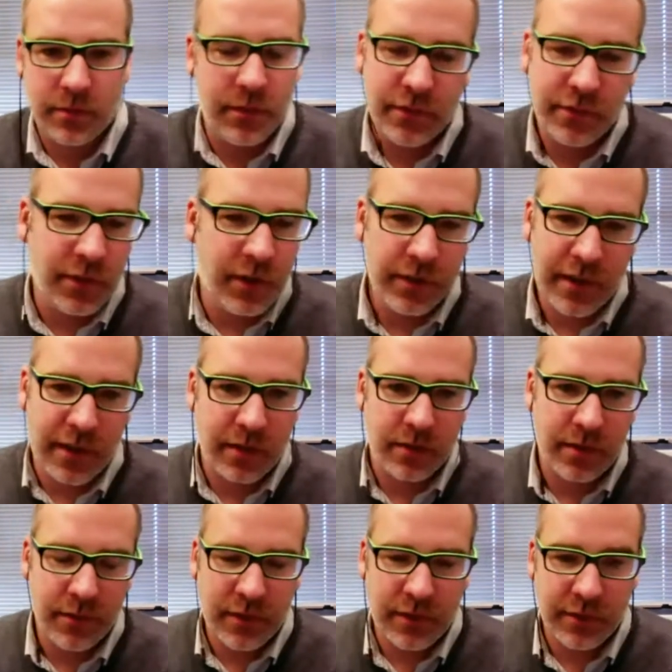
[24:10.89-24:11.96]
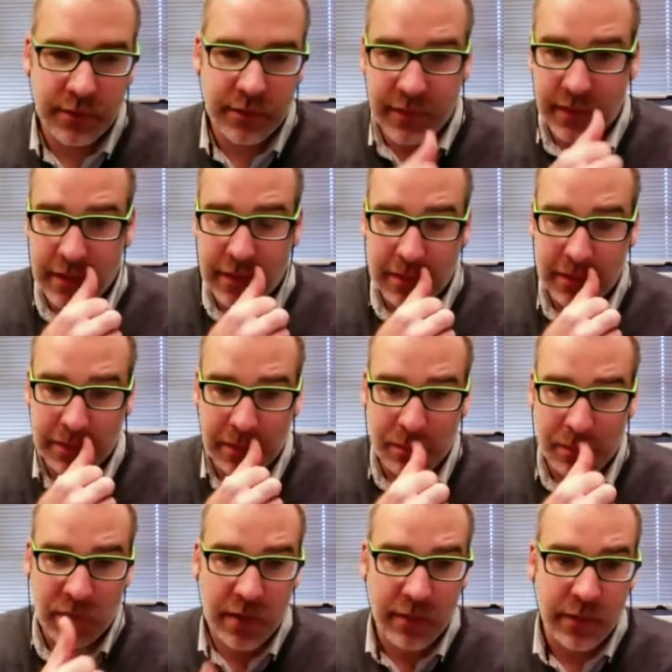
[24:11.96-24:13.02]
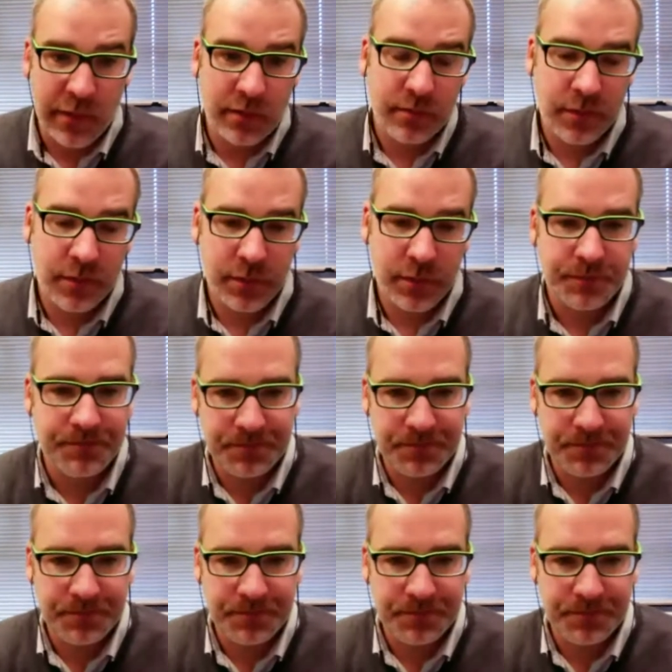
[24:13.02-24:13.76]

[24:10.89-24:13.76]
If it doesn't fit there, it's going private. So.